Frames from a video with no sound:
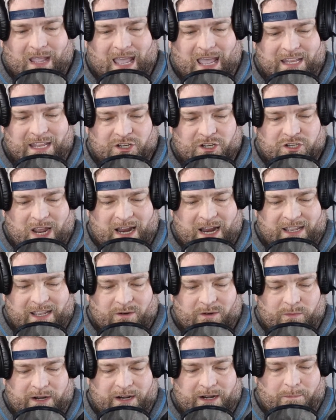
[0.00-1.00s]
And you're trying to
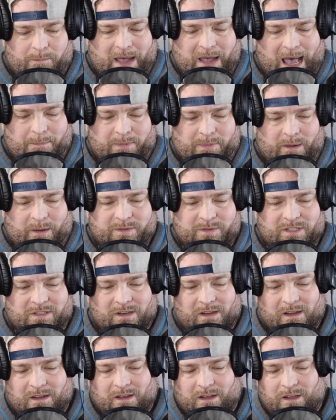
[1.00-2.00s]
get rid of the pop-ups,
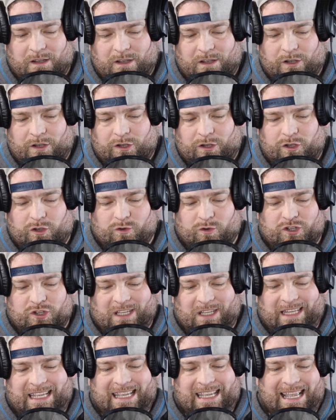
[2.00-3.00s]

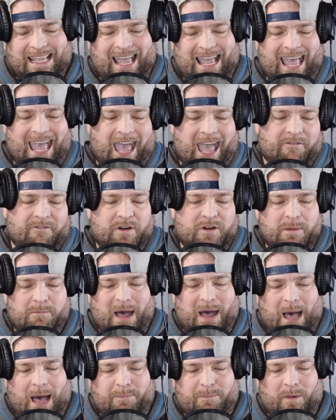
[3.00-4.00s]
usually every
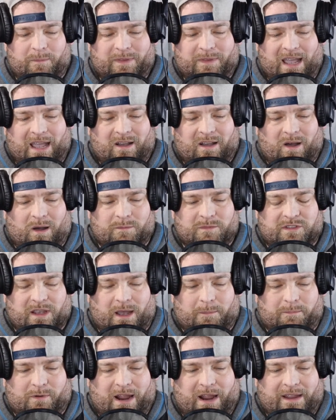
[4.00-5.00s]
pop-up that comes
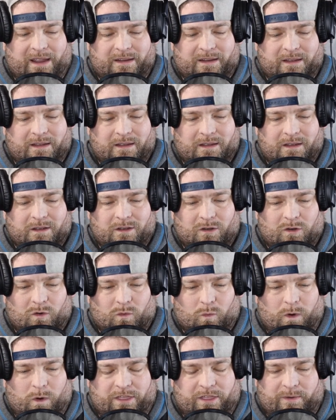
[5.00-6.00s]
up, right?
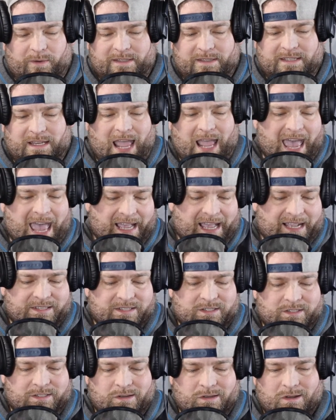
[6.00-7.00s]
Whether it's an
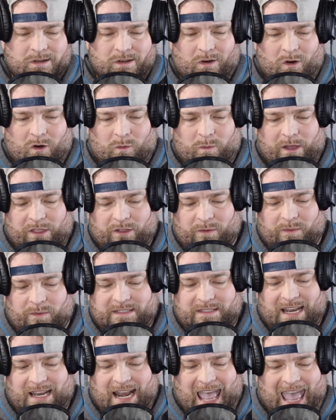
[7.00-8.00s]
X or whether
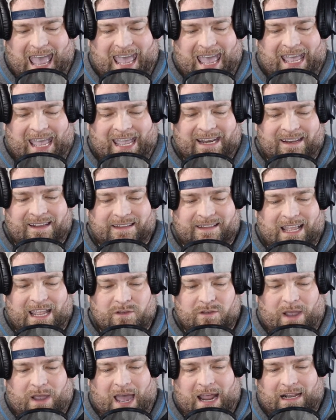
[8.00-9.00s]
it's an ad that
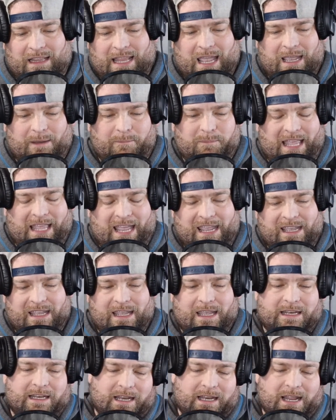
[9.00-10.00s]
you gotta like play it
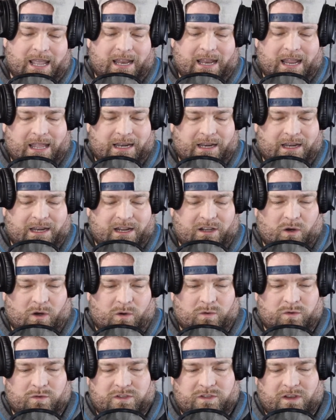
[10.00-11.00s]
and then it
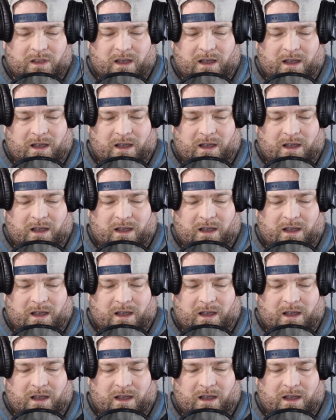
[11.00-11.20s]
goes,